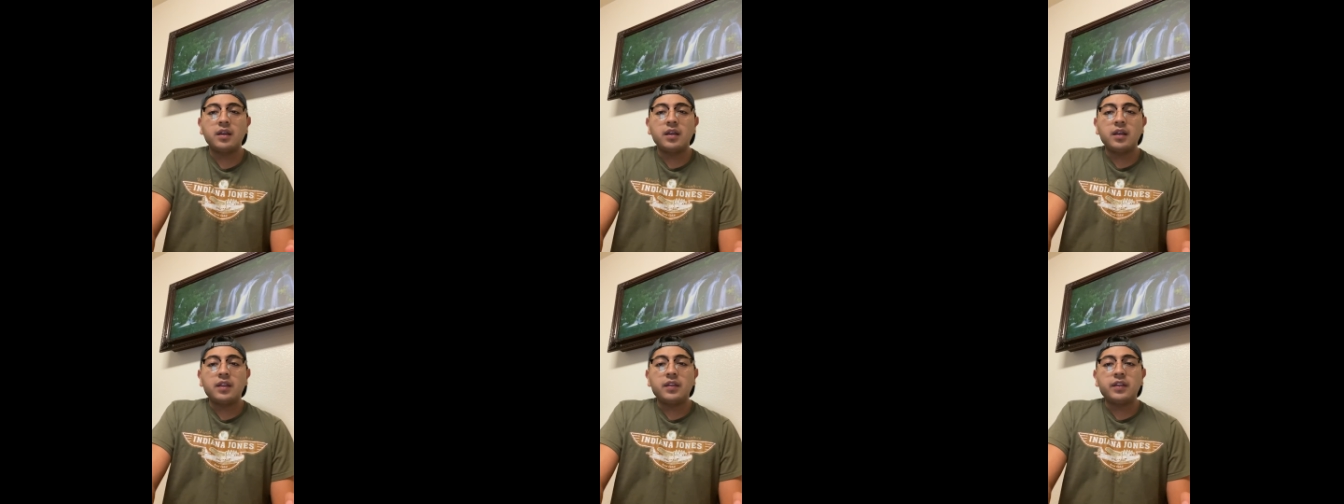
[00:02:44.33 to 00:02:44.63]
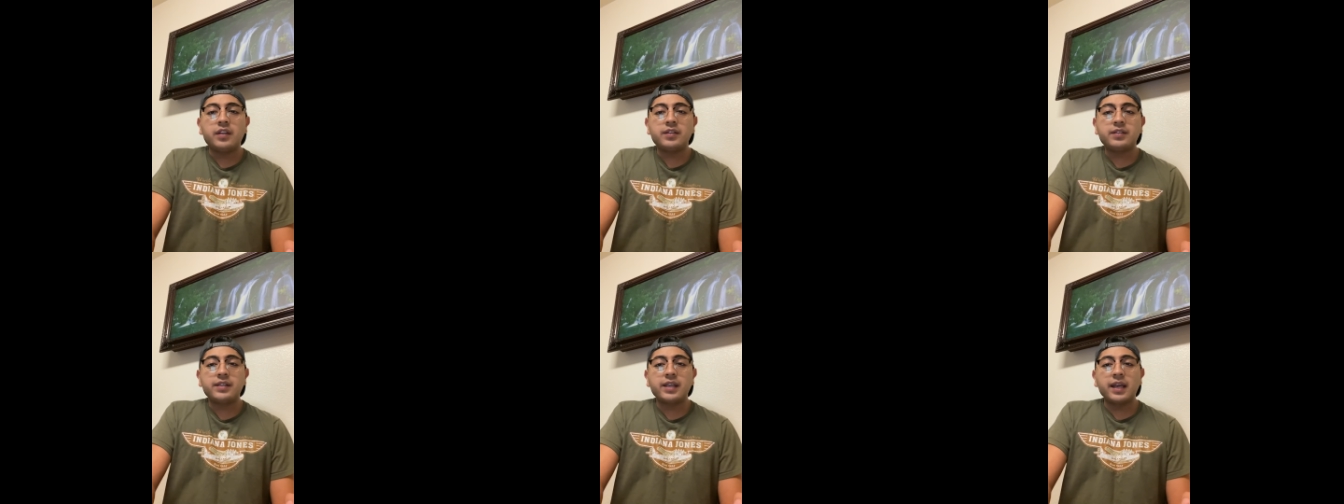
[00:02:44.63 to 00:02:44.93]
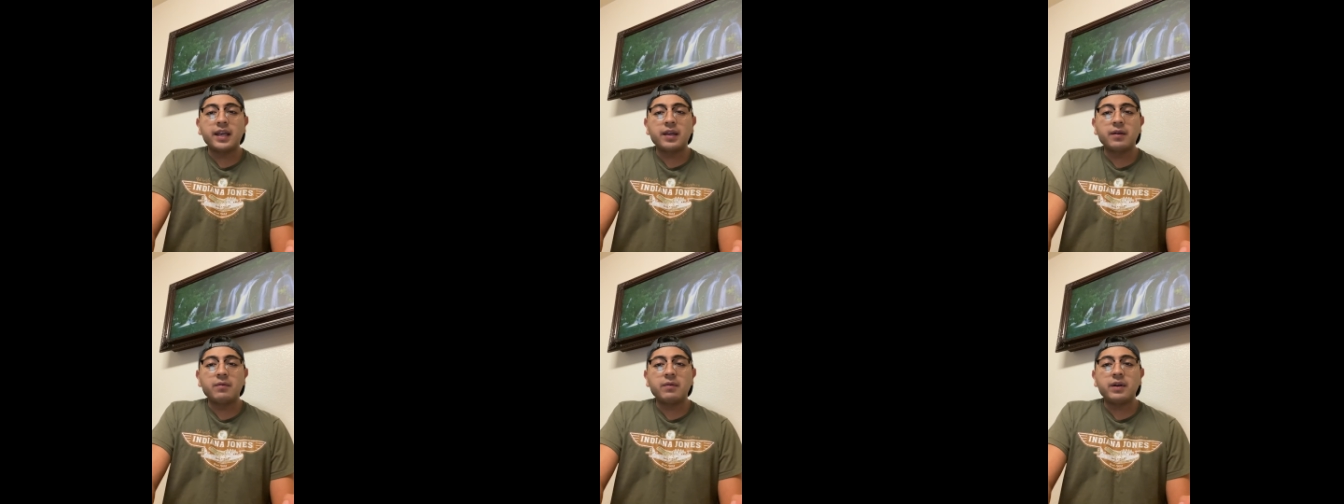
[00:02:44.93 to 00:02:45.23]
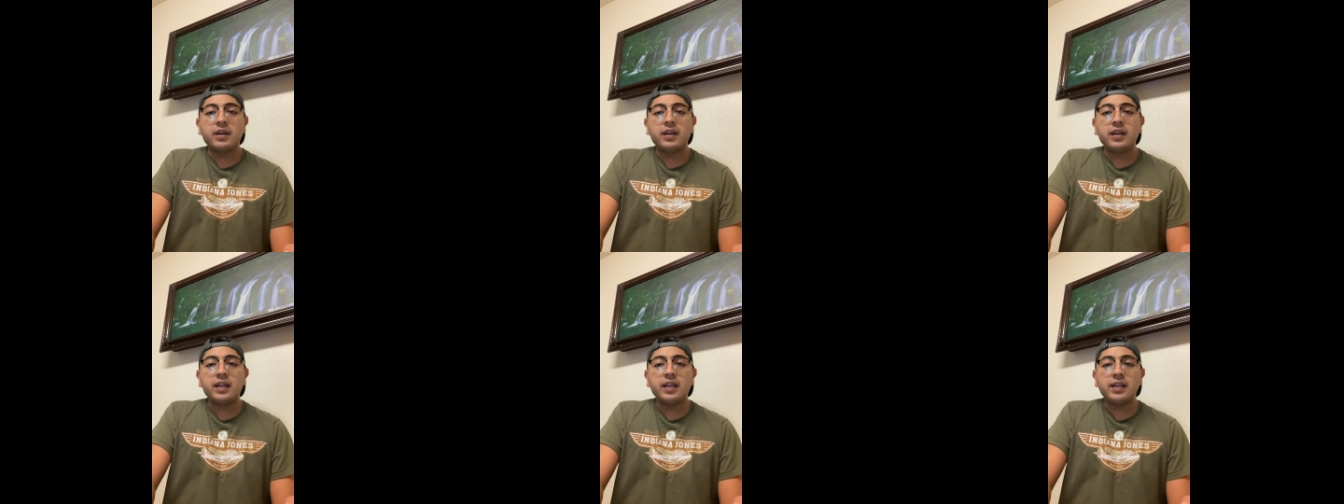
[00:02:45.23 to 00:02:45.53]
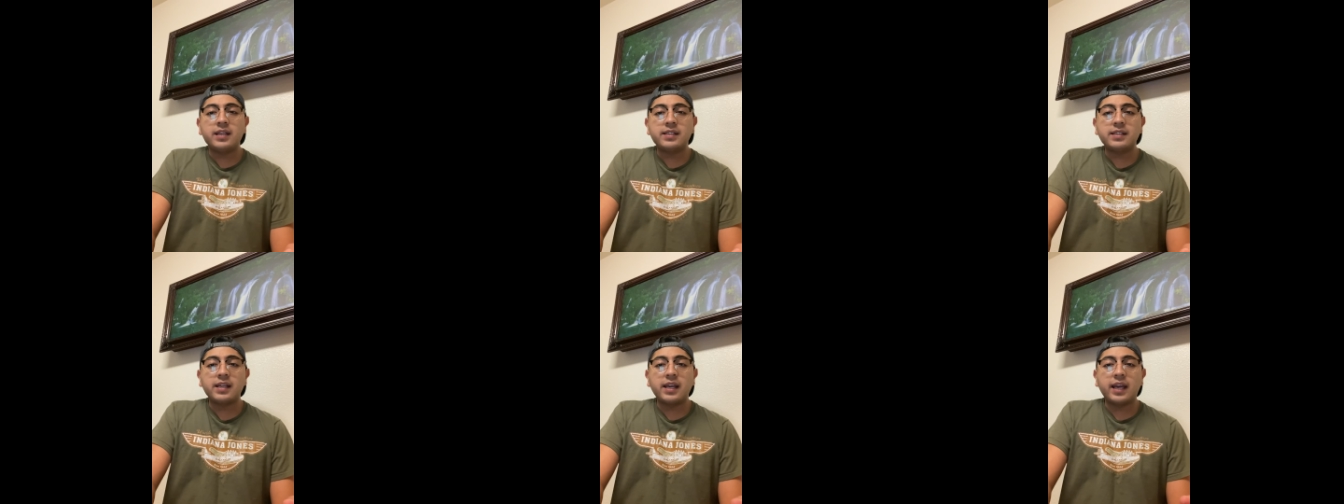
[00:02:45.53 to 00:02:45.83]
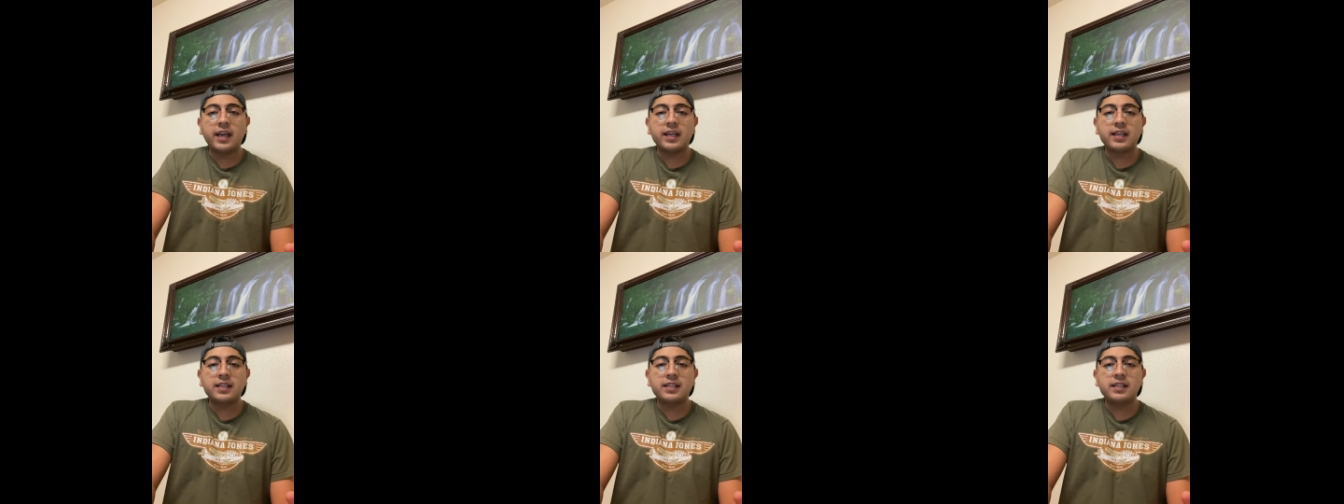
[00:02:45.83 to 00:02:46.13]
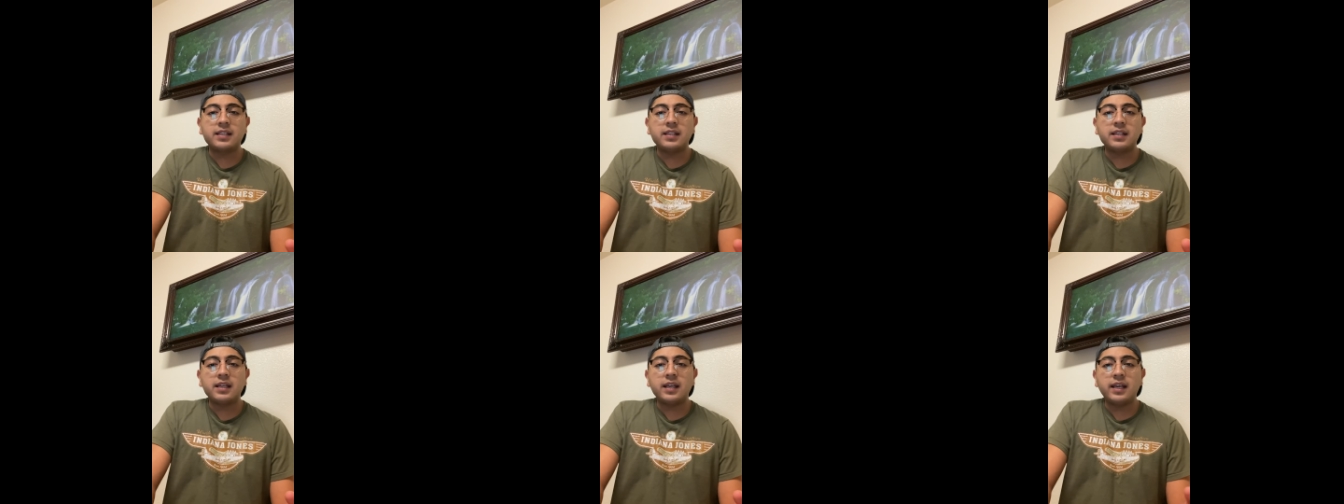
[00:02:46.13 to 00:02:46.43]
The second one is
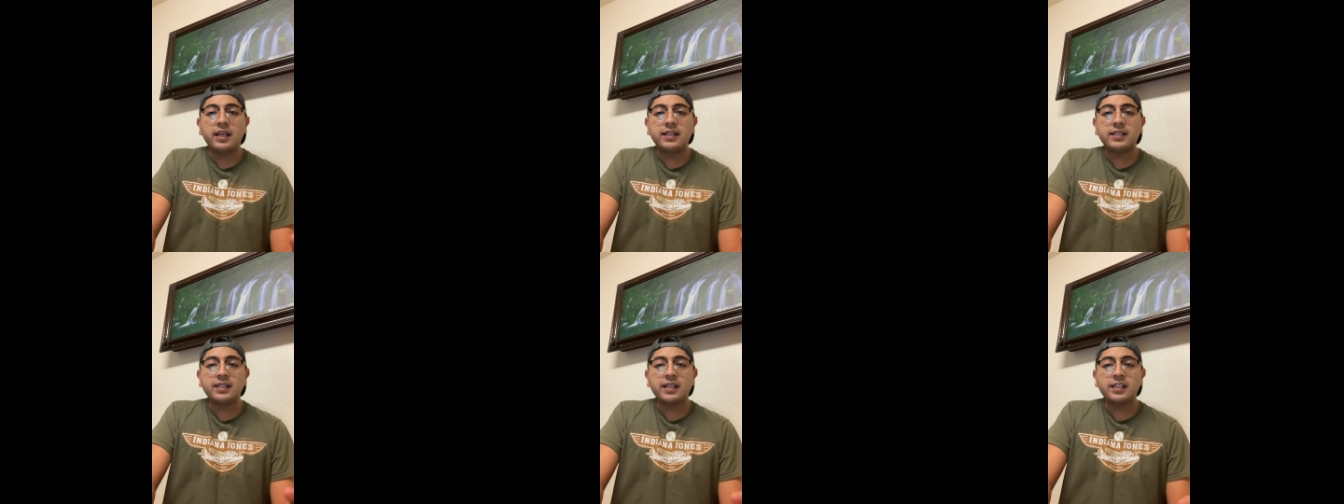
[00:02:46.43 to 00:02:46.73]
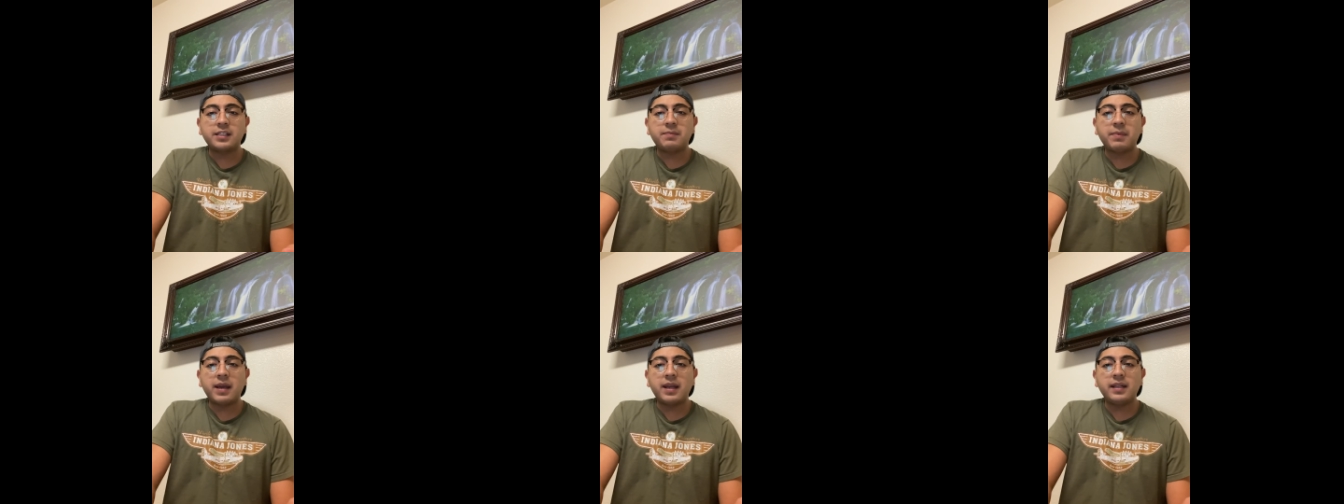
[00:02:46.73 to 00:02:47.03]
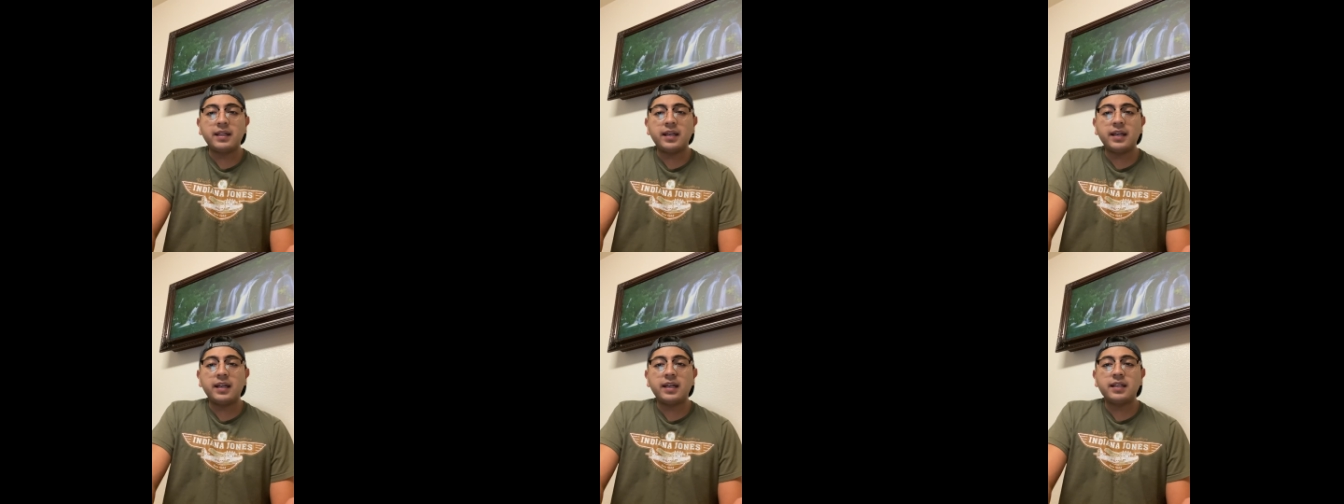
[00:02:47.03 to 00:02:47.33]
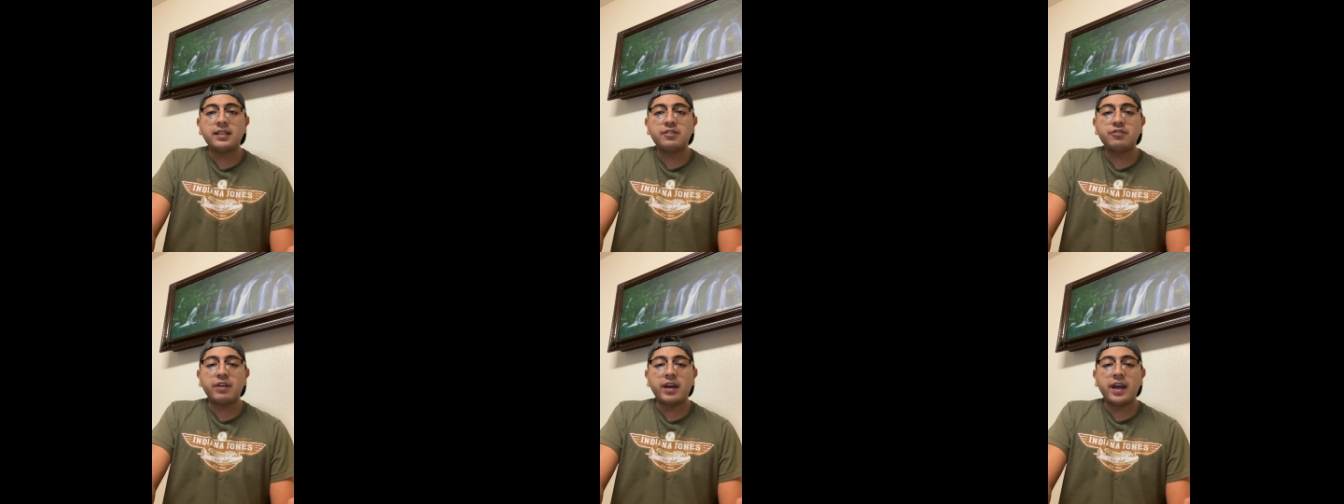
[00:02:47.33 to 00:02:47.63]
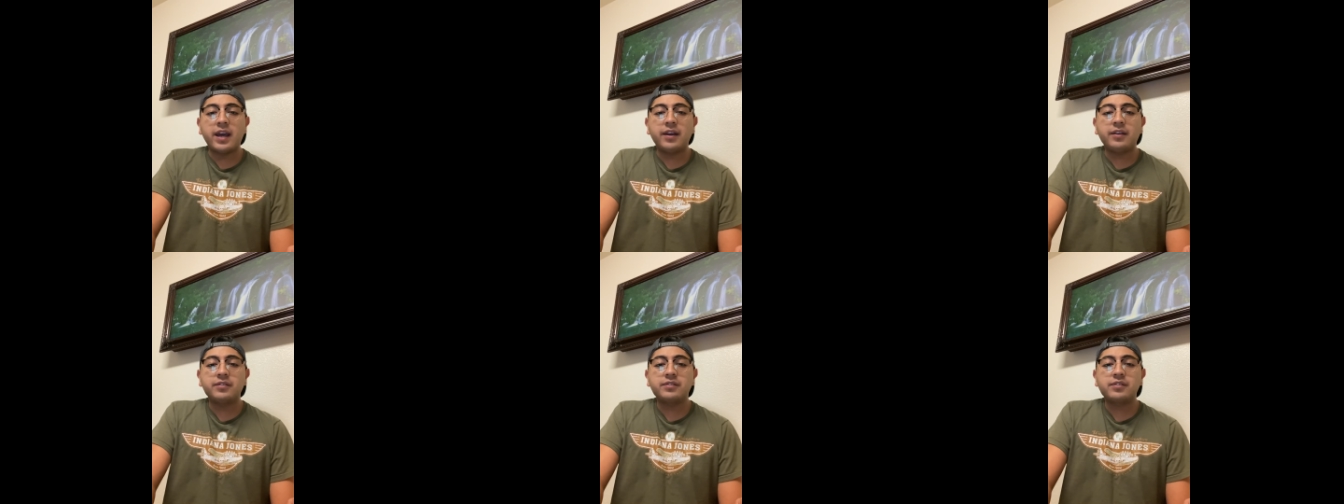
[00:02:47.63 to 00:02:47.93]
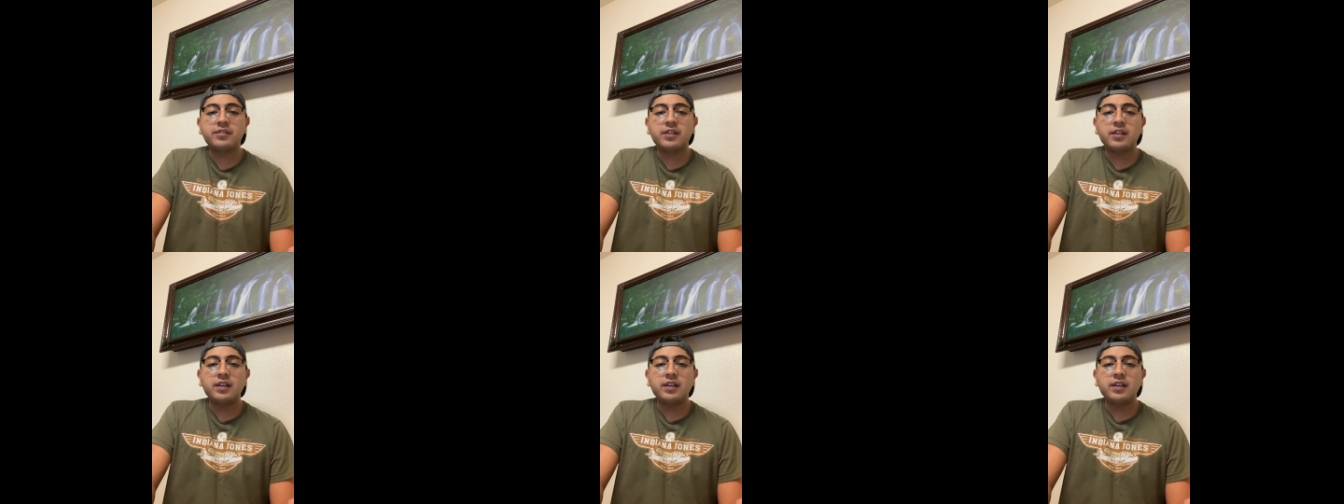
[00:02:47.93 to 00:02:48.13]
expanded trials,